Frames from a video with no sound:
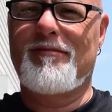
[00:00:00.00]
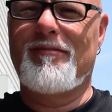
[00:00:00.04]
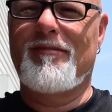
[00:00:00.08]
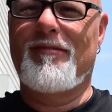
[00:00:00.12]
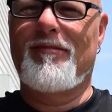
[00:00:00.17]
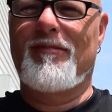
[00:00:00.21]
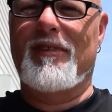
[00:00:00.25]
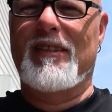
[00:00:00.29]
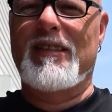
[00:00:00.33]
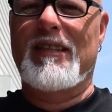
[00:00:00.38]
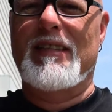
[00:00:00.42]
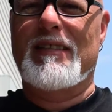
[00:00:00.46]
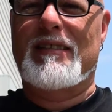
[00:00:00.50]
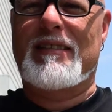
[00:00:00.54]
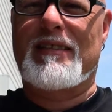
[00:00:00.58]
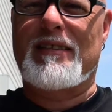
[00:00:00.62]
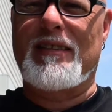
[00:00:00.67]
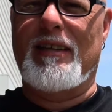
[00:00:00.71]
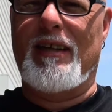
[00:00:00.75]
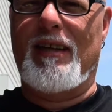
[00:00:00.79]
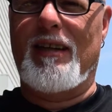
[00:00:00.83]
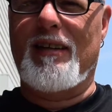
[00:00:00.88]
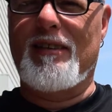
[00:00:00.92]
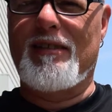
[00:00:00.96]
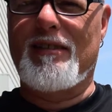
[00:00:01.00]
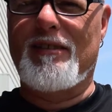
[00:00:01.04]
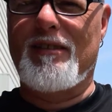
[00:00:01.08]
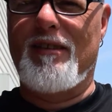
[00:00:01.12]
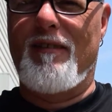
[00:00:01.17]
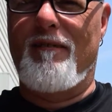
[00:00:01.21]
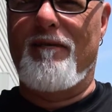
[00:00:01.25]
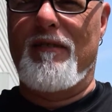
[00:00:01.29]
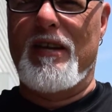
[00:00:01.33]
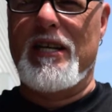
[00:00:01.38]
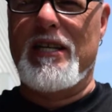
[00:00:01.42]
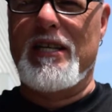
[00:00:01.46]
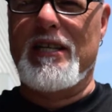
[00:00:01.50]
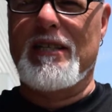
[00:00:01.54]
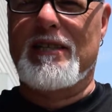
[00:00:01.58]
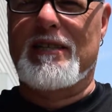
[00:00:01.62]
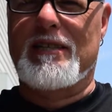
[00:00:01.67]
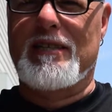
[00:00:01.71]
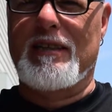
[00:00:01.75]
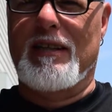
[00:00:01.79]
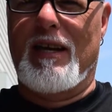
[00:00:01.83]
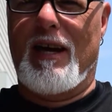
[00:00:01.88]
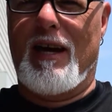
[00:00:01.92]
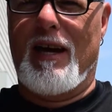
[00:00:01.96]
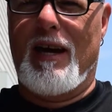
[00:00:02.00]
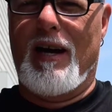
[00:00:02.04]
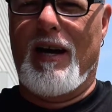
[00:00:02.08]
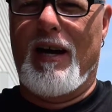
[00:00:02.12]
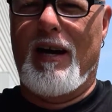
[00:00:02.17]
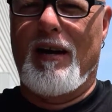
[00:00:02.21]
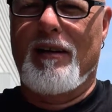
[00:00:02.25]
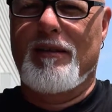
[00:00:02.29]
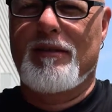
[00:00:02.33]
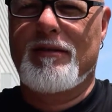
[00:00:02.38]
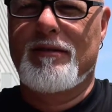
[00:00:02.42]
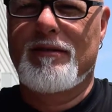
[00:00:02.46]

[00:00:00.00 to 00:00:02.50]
Venezia. Venezia.